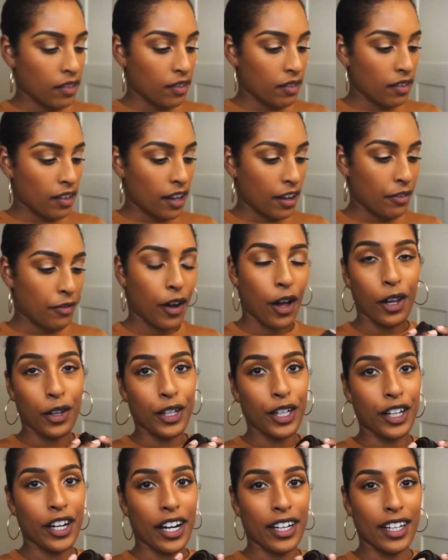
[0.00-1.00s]
I follow
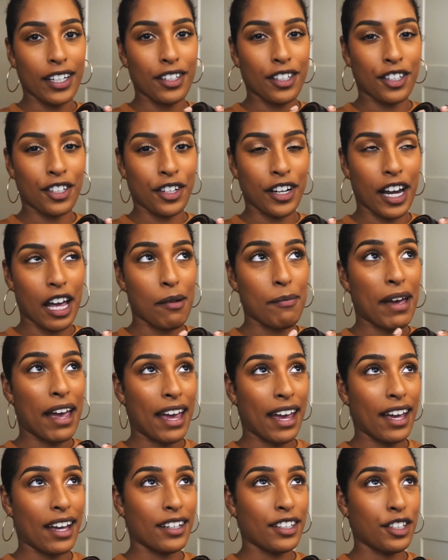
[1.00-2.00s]
her on Instagram
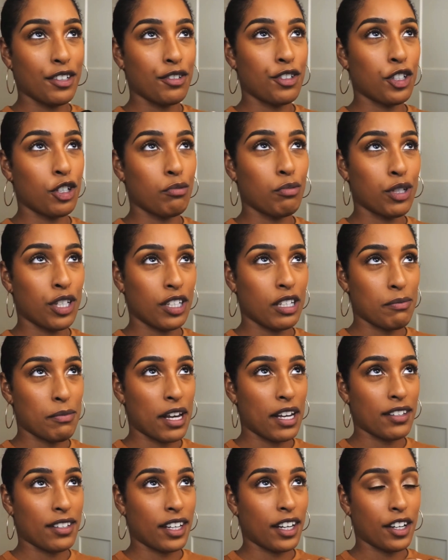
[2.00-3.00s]
and YouTube. She's
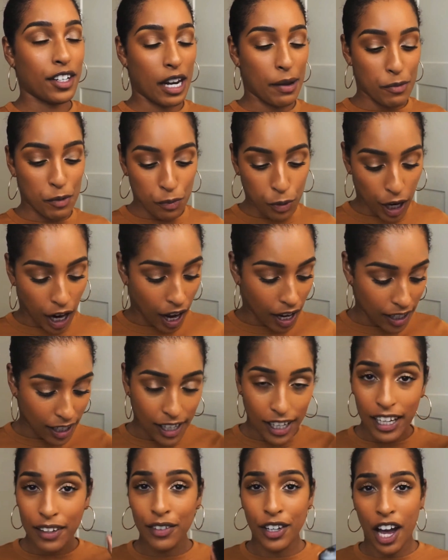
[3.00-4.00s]
amazing. Her name's Brianna.
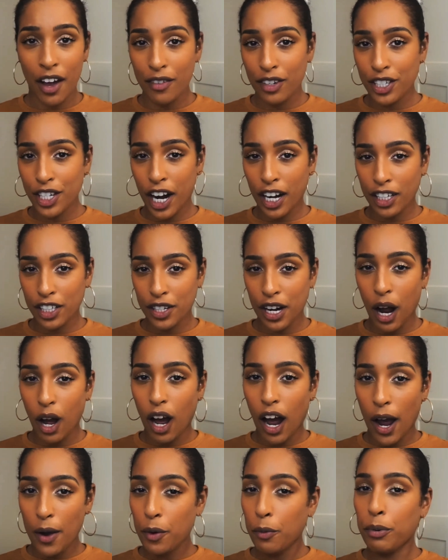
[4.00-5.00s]
If you haven't checked her out, I
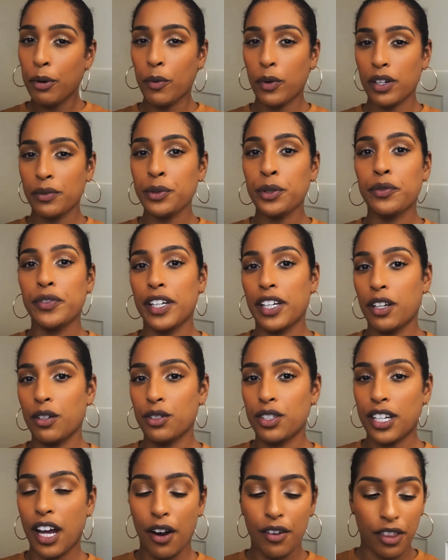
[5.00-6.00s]
will put one of her videos
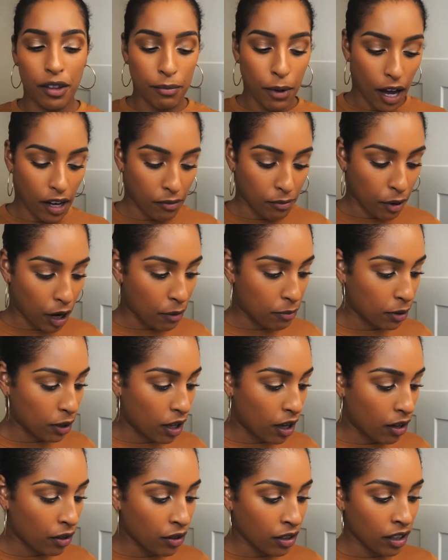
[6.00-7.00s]
down in the bottom bar
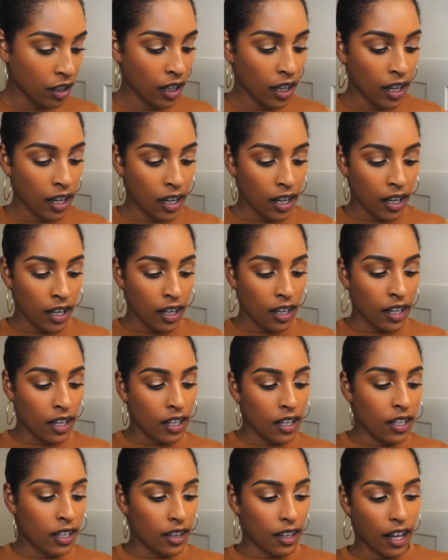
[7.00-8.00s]
below.
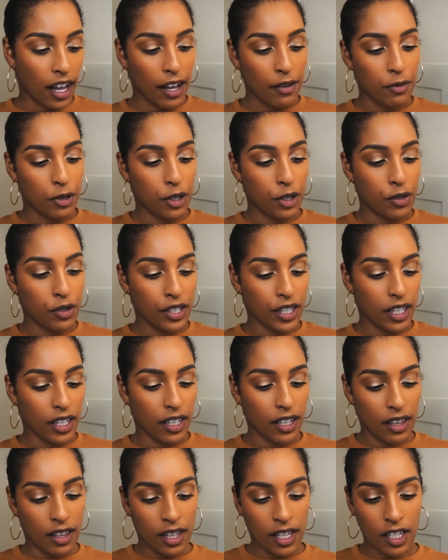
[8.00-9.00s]
I've been
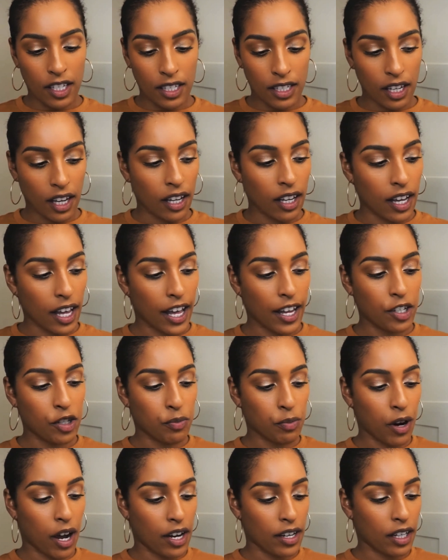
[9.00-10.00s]
using this edge
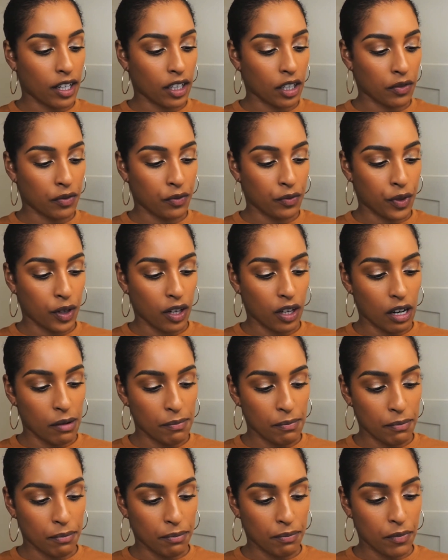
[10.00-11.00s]
product for
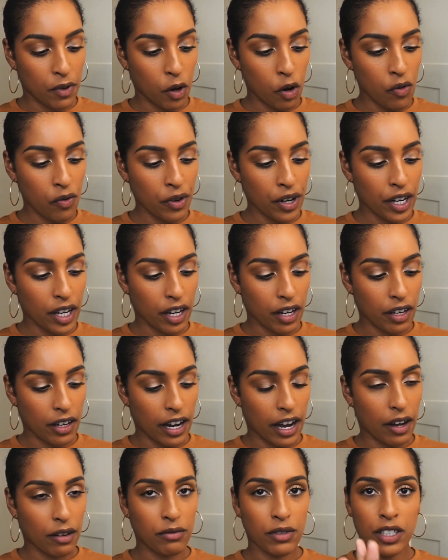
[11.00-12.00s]
over a year now.
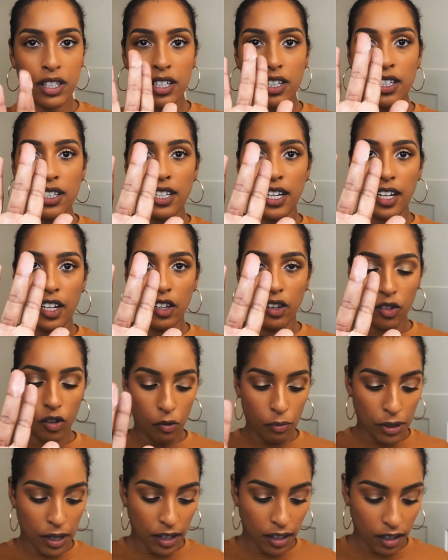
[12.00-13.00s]
I'm just gonna take a little
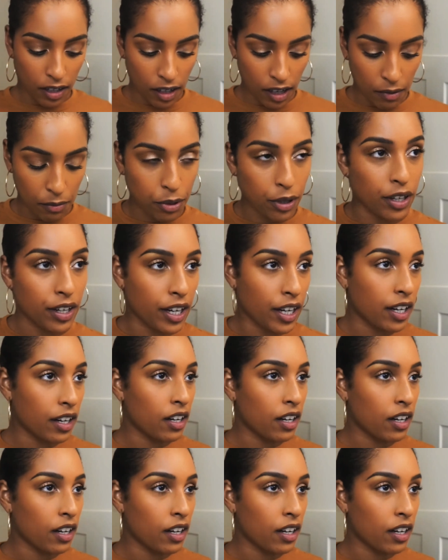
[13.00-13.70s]
bit and put it